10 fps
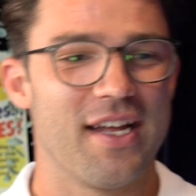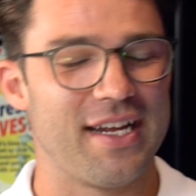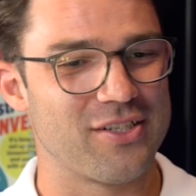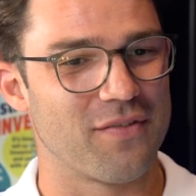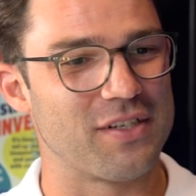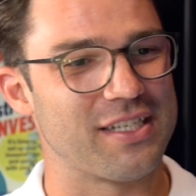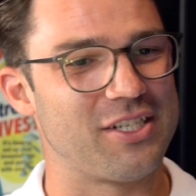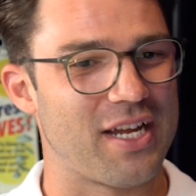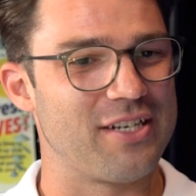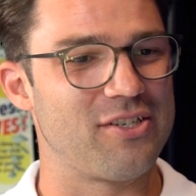He's obviously
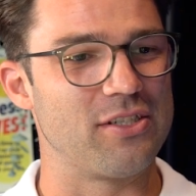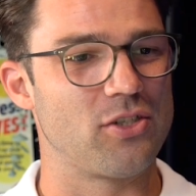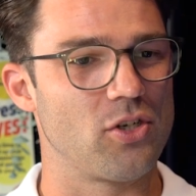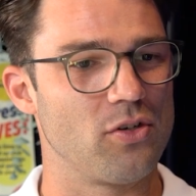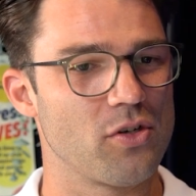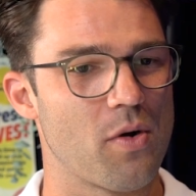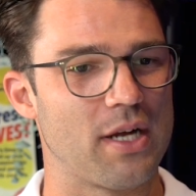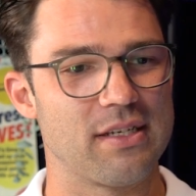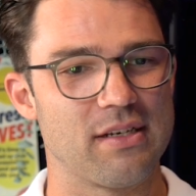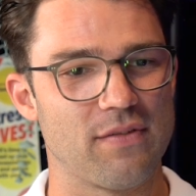changed his tune
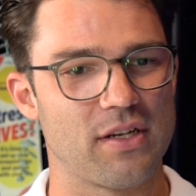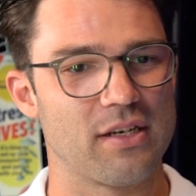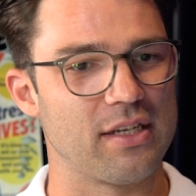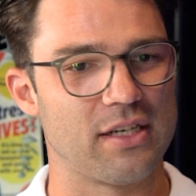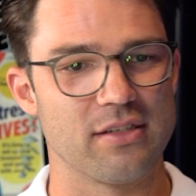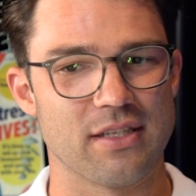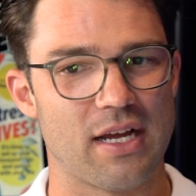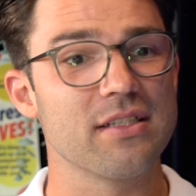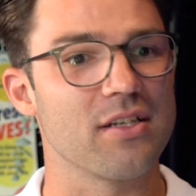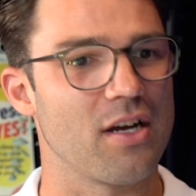quite significantly because
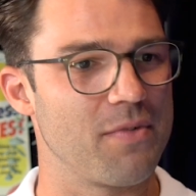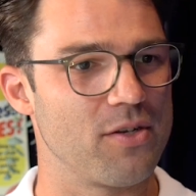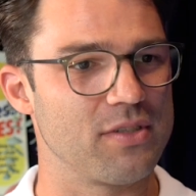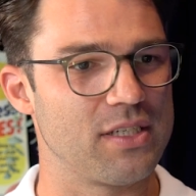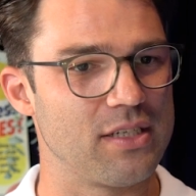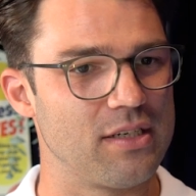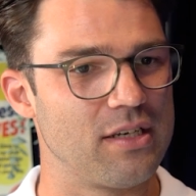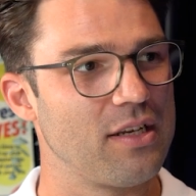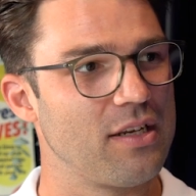last time he was in,